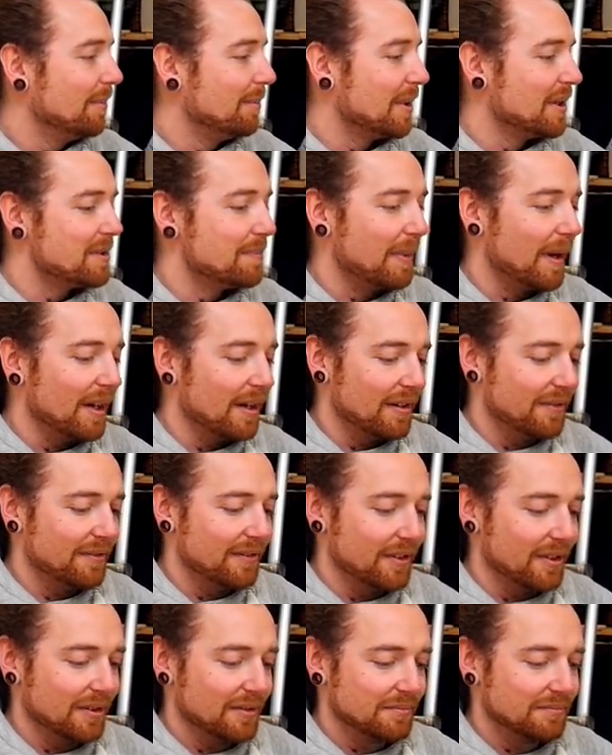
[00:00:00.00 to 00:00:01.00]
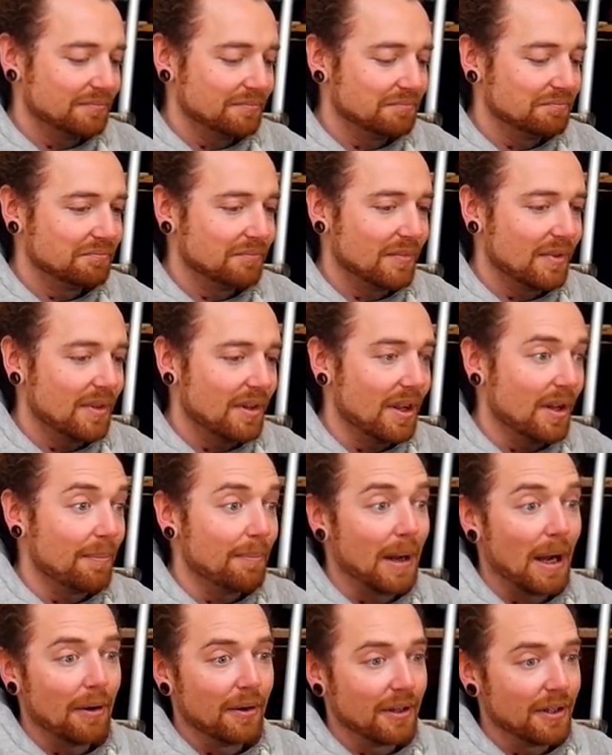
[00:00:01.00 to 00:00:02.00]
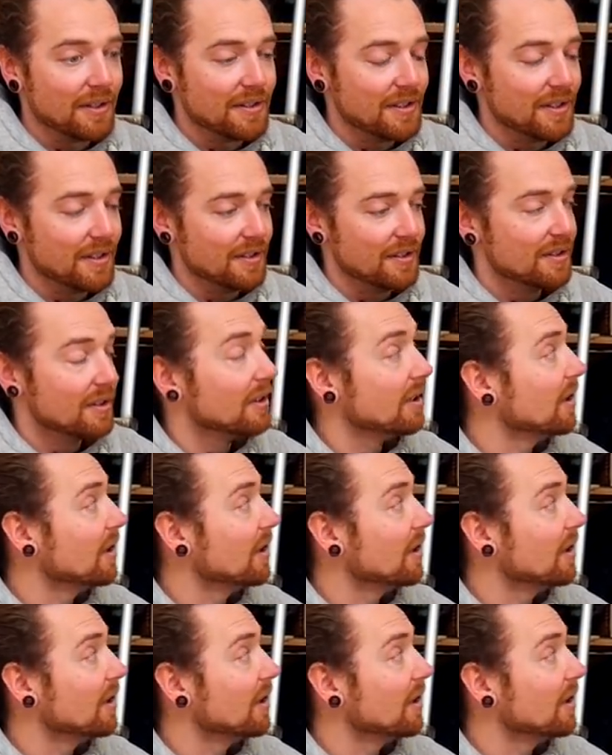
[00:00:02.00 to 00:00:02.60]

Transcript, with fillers: much better for the power usage.